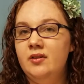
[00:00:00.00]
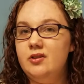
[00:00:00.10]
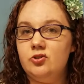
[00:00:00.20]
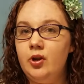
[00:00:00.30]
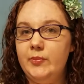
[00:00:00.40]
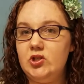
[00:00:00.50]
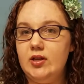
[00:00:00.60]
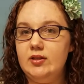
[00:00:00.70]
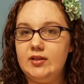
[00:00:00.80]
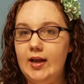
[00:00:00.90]

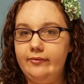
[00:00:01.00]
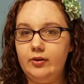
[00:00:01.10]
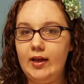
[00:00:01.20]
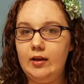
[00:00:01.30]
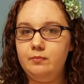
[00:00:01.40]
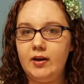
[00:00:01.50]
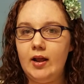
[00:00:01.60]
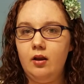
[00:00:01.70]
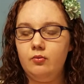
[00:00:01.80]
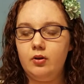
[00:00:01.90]
descriptions after that, but
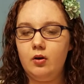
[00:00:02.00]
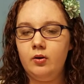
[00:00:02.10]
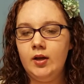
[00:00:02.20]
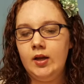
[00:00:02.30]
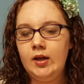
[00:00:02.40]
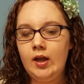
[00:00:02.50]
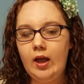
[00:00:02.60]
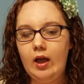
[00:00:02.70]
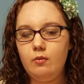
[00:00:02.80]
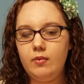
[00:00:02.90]
I don't know
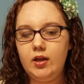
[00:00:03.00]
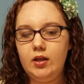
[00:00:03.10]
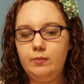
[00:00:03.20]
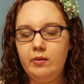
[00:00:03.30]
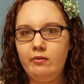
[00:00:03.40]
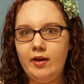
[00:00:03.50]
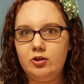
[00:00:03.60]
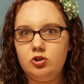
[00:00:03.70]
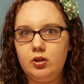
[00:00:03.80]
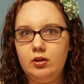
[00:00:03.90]
how many people
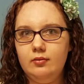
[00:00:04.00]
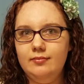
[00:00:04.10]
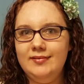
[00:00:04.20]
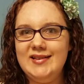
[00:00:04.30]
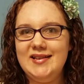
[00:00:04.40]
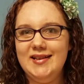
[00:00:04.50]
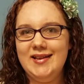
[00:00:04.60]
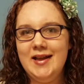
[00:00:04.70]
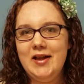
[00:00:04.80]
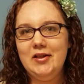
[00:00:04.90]
actually
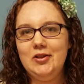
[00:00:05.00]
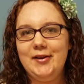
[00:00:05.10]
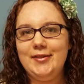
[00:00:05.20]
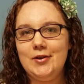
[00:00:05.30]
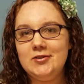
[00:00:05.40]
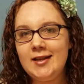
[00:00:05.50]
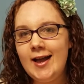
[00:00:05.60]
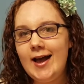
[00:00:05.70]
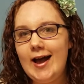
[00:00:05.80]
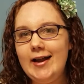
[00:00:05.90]
look at those.
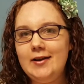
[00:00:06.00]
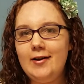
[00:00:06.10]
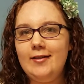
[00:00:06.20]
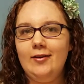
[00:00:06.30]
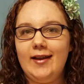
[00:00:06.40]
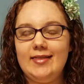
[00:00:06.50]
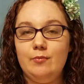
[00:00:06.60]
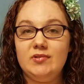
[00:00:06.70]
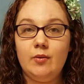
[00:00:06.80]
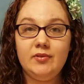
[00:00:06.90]
I know I look at them
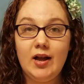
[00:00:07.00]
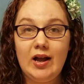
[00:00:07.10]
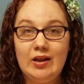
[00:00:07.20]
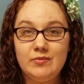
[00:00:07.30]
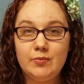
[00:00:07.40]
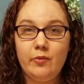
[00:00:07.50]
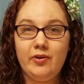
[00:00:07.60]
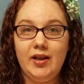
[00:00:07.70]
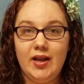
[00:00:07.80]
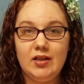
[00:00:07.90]
sometimes, but when
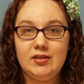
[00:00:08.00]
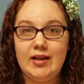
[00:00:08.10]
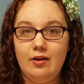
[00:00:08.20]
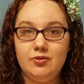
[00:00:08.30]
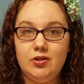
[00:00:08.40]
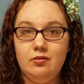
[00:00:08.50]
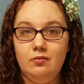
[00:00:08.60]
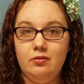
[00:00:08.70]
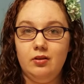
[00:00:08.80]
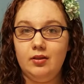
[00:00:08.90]
it gets down
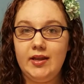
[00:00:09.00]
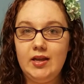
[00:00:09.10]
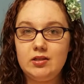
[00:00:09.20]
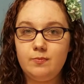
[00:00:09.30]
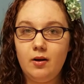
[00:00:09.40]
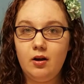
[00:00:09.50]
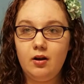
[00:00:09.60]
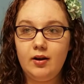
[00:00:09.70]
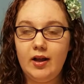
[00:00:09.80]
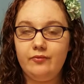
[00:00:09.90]
to the links
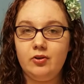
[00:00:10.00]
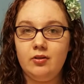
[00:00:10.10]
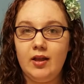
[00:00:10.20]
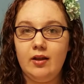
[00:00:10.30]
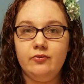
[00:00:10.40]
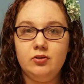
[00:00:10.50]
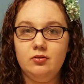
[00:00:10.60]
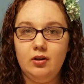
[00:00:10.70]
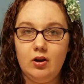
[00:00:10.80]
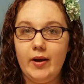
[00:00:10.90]
part after they,
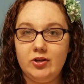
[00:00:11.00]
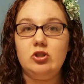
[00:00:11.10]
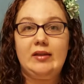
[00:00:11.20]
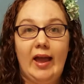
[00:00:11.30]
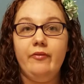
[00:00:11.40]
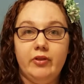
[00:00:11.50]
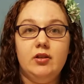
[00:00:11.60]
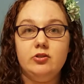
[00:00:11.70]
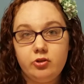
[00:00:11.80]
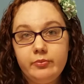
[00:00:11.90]
you know, actually gave the
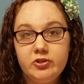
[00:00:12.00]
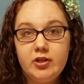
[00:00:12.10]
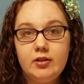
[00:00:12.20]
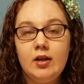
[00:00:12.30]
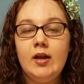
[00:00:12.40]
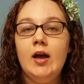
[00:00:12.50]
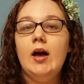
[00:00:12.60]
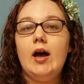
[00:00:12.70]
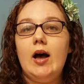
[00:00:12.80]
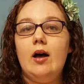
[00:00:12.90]
description,
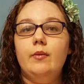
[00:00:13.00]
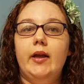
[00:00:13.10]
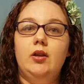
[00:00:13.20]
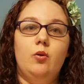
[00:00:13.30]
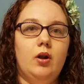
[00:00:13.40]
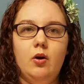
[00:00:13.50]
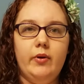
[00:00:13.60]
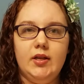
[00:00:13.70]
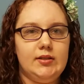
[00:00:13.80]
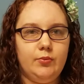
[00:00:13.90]
uh, I don't
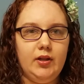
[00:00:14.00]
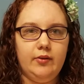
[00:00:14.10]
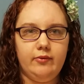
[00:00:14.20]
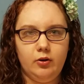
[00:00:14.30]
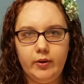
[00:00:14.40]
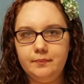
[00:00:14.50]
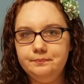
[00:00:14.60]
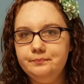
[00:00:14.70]
always read them very well.